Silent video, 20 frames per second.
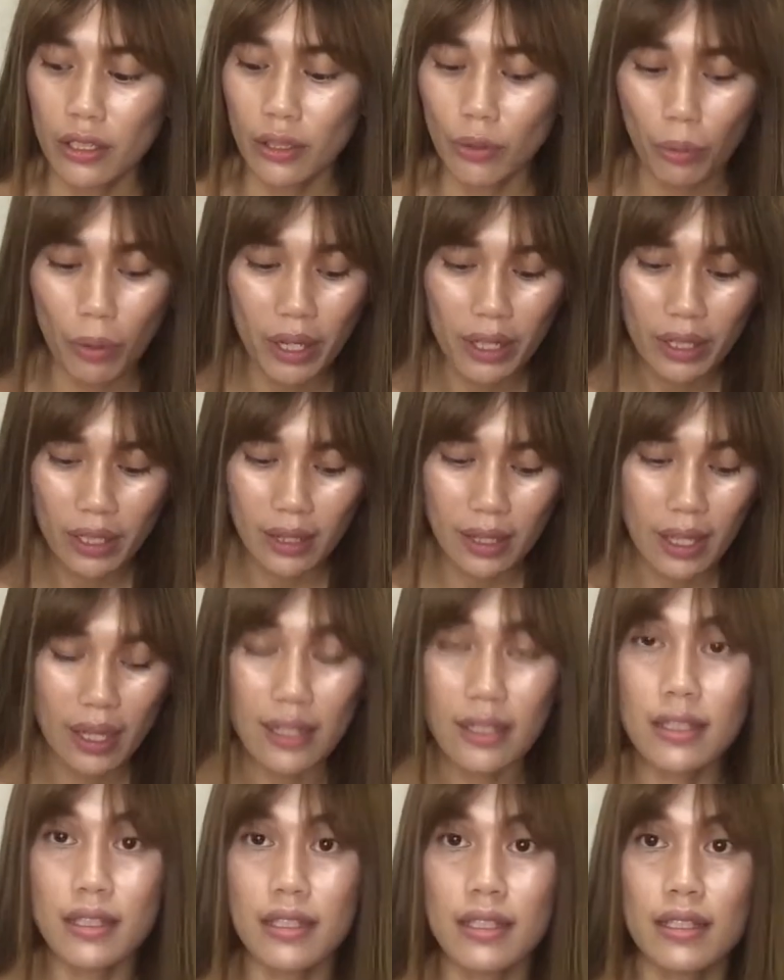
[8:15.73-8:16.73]
The one that
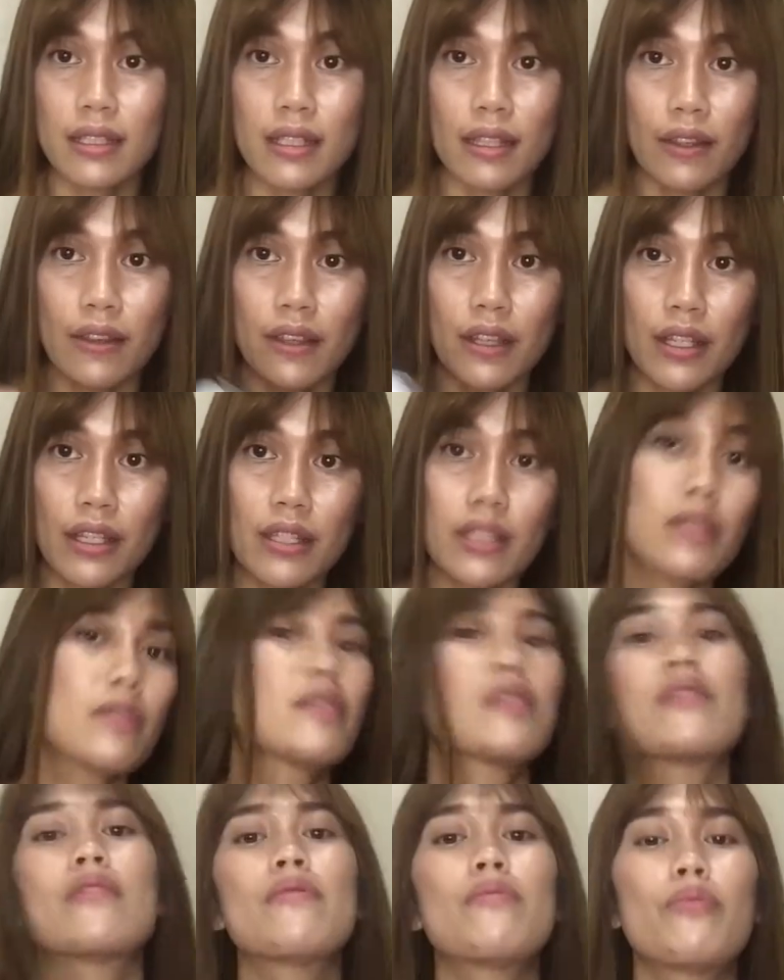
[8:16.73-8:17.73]
has
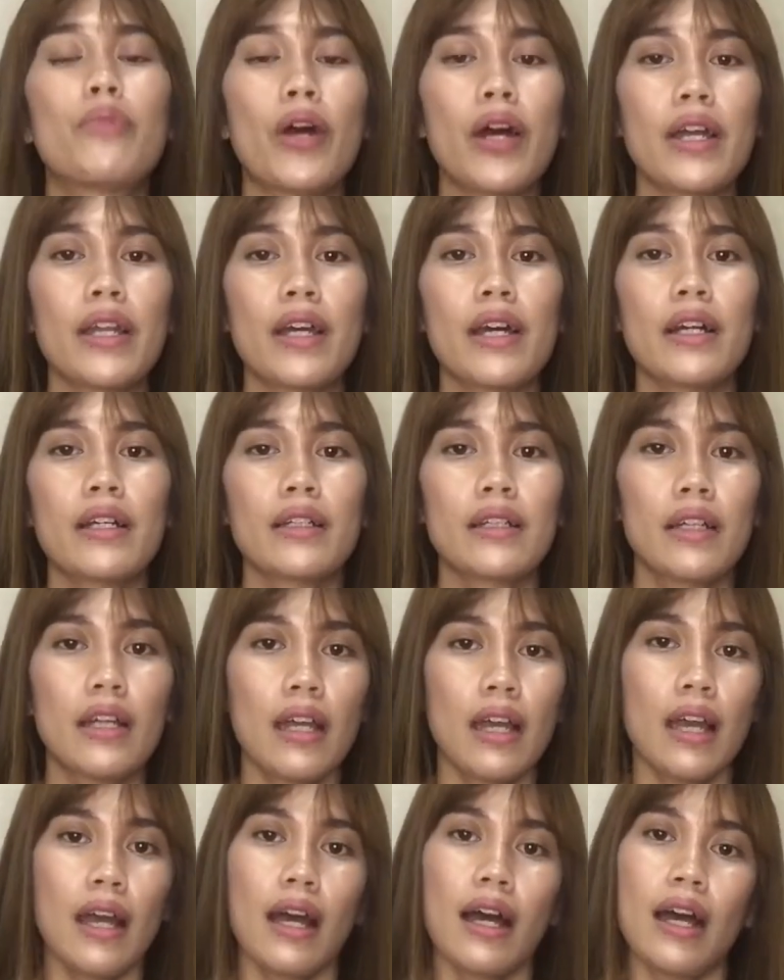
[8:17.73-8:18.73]
this product,
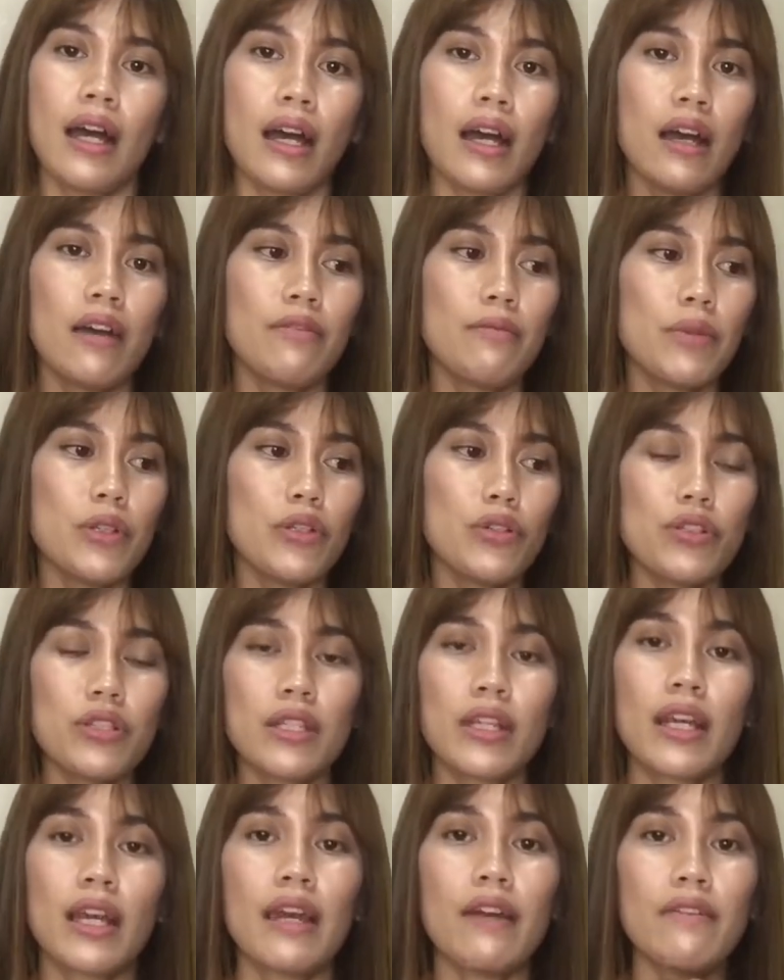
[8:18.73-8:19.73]
I've been
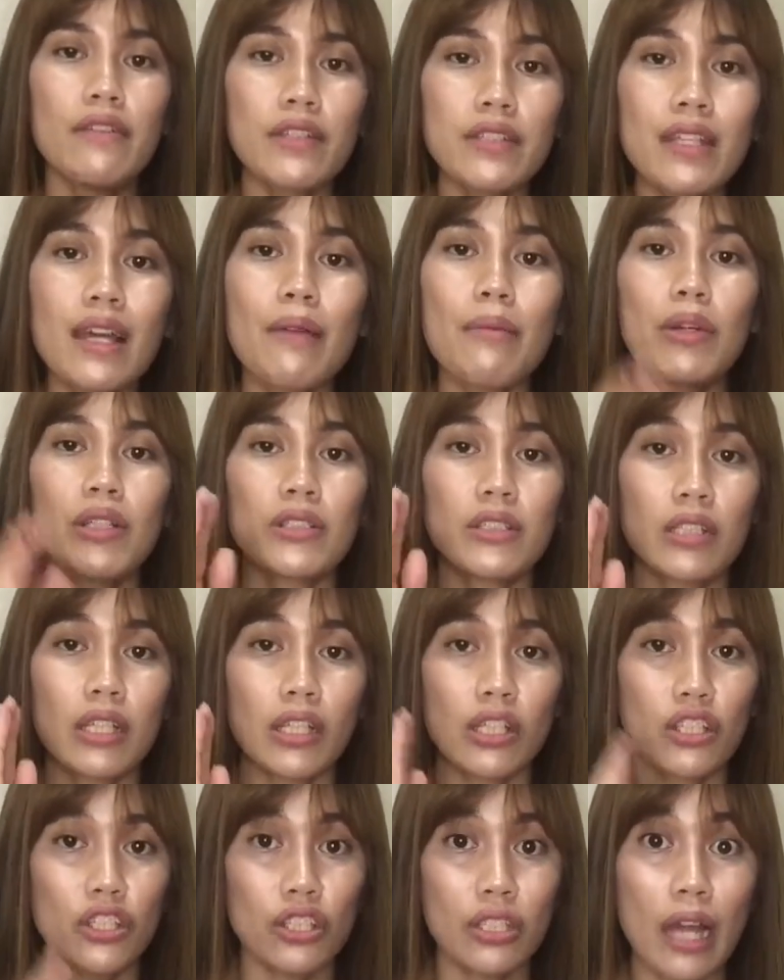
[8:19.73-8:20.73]
using it every time I
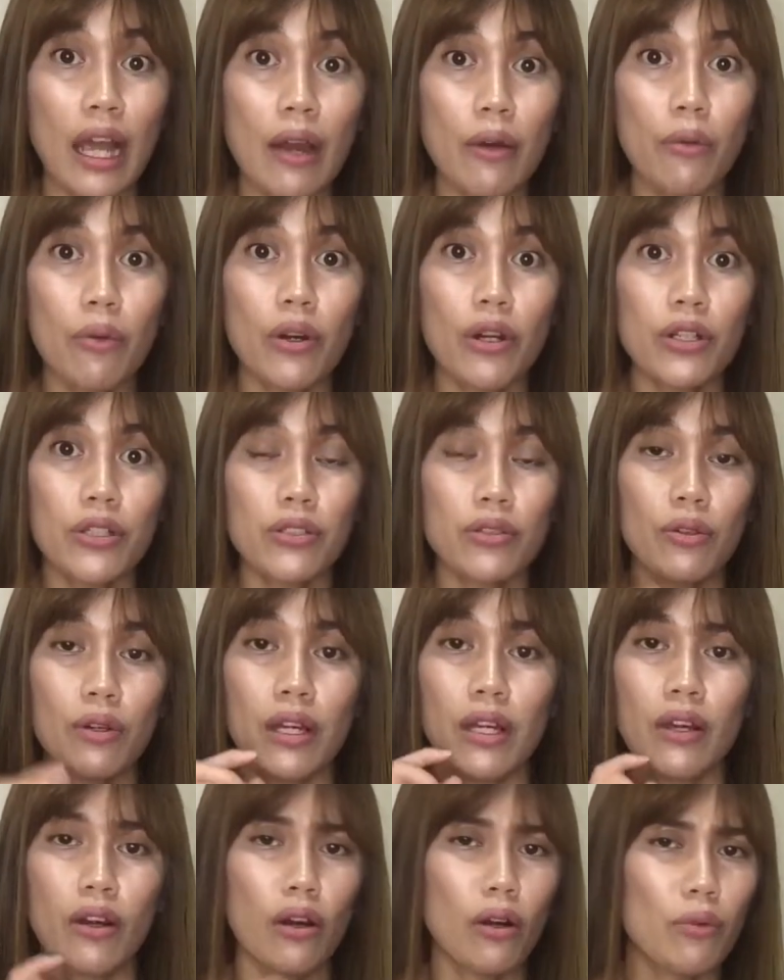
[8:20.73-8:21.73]
take a shower, so
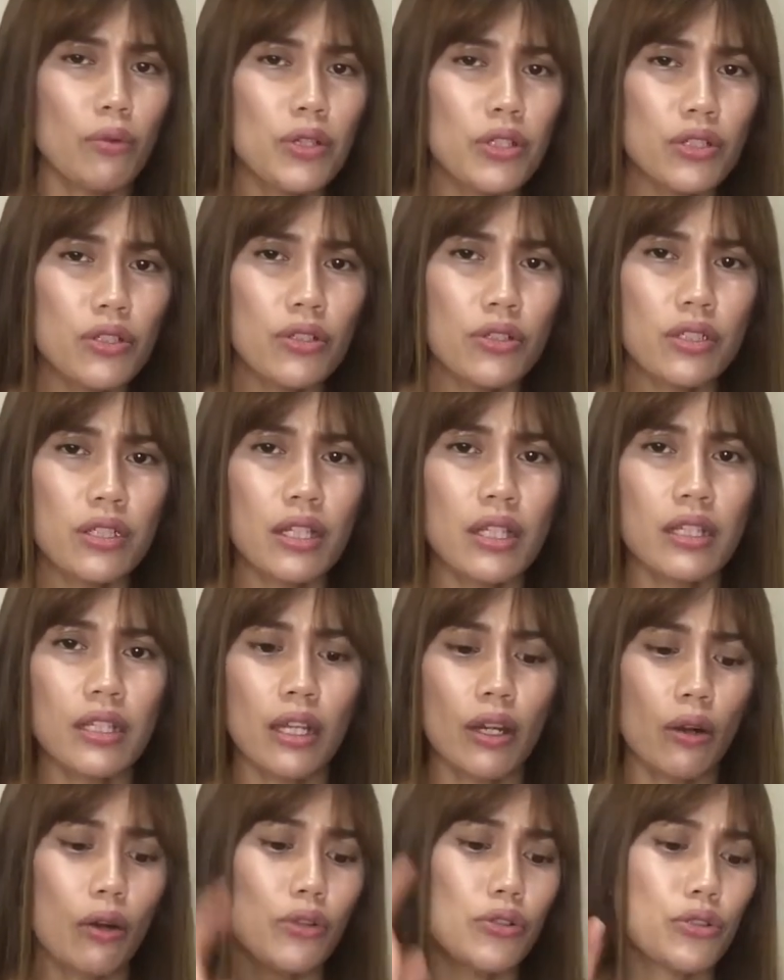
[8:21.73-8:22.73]
I always use it.
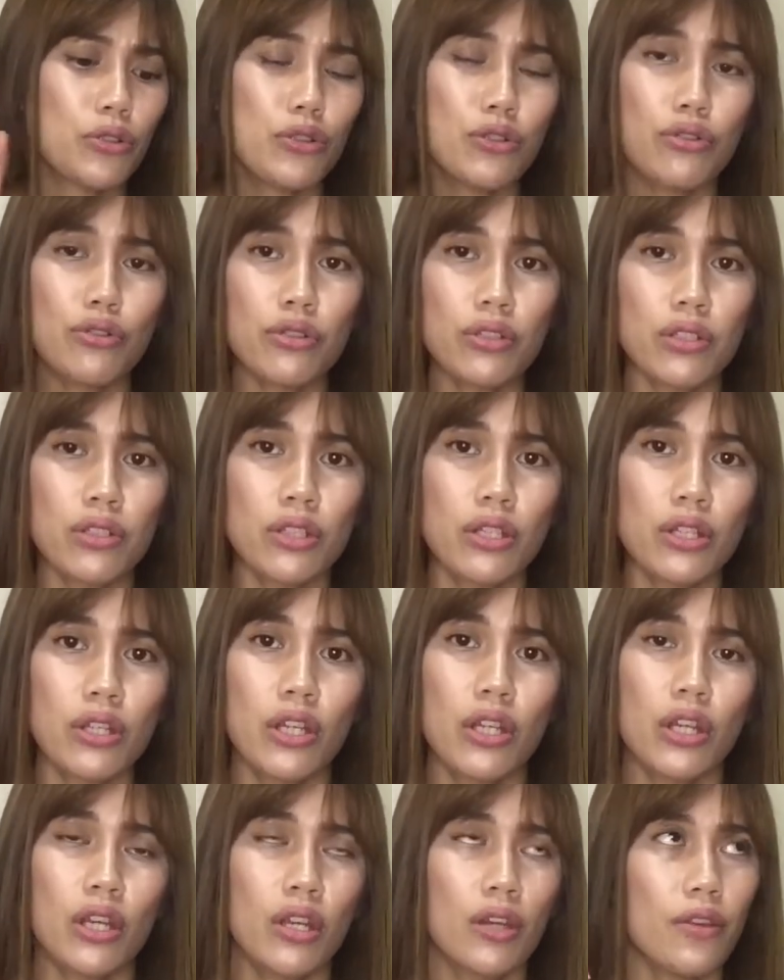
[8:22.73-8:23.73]
I also use the
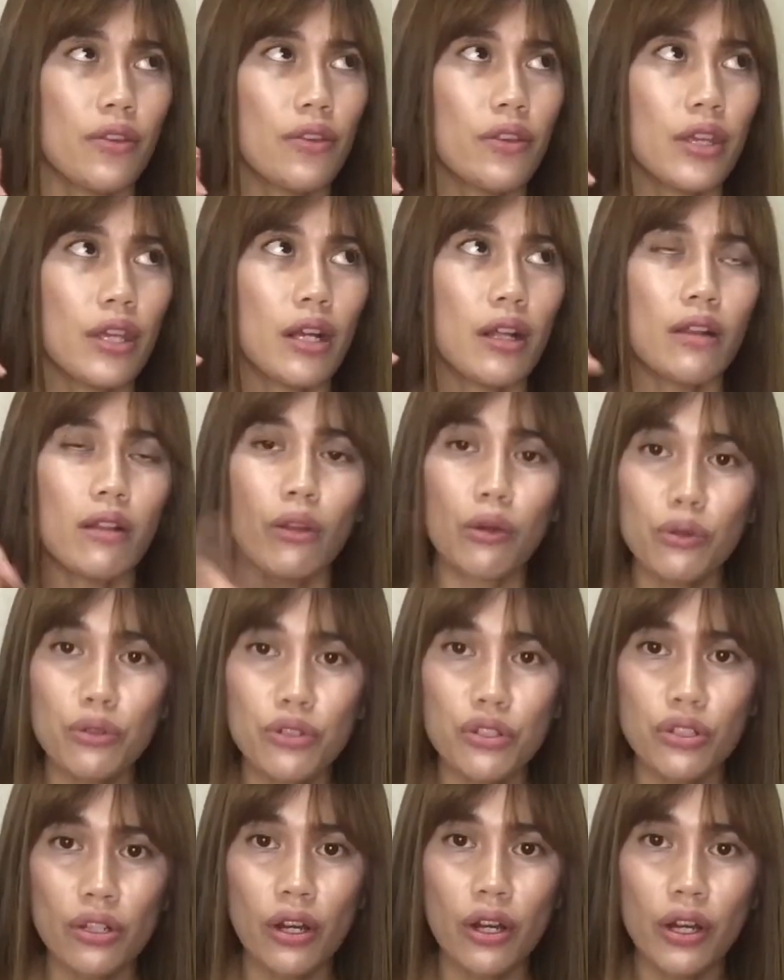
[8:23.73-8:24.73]

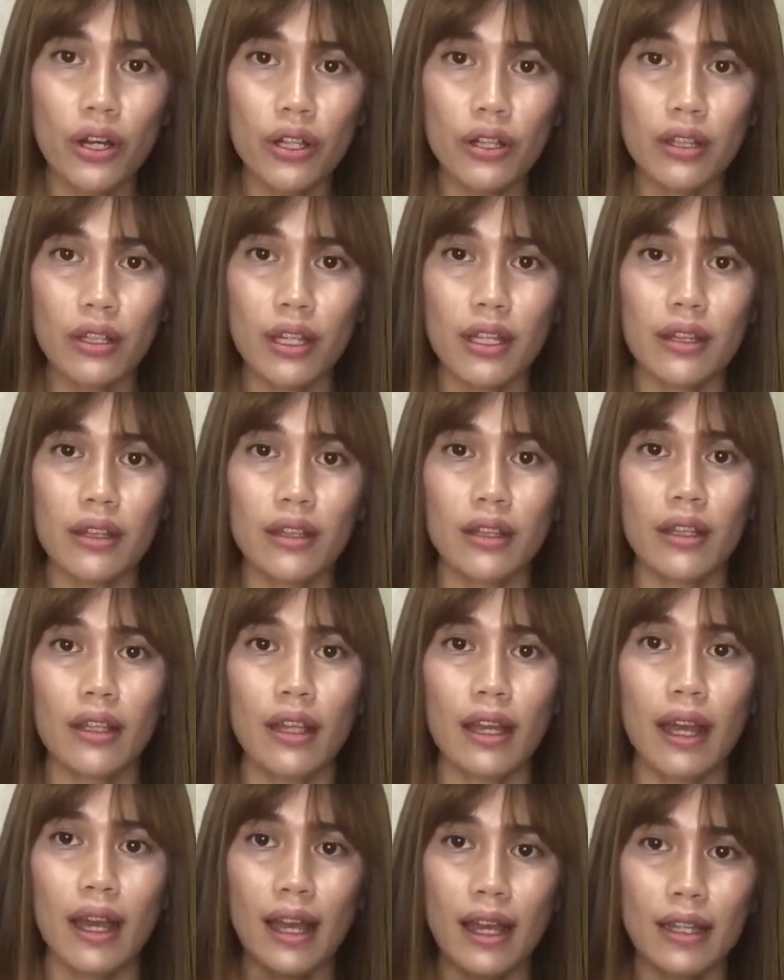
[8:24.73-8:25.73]
lotion that
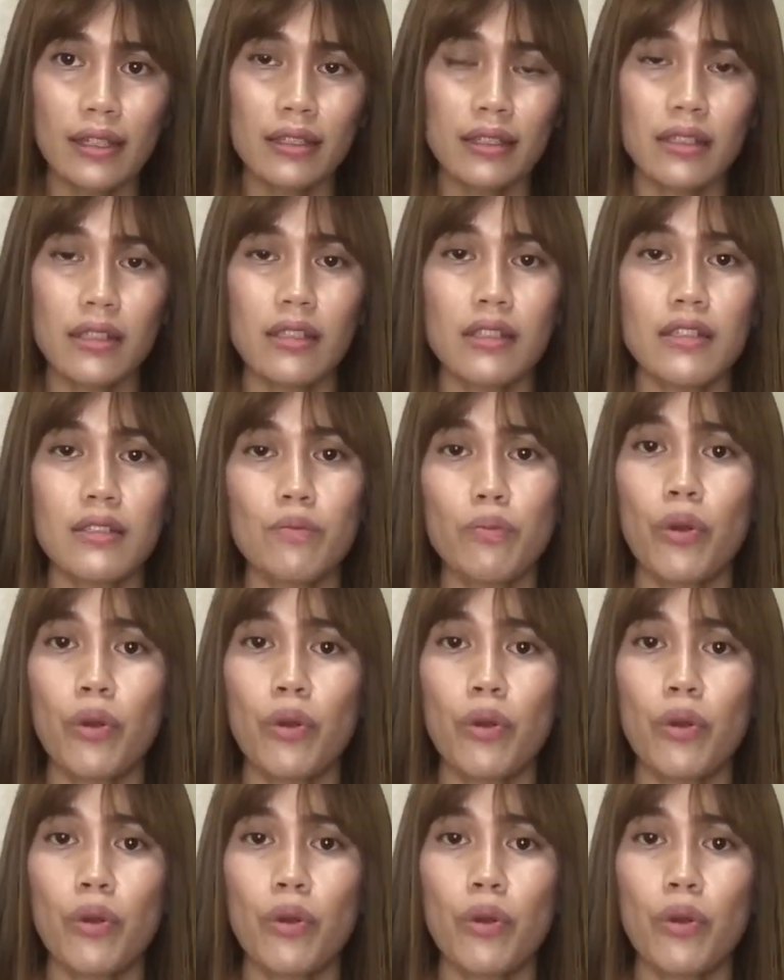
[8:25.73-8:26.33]
has this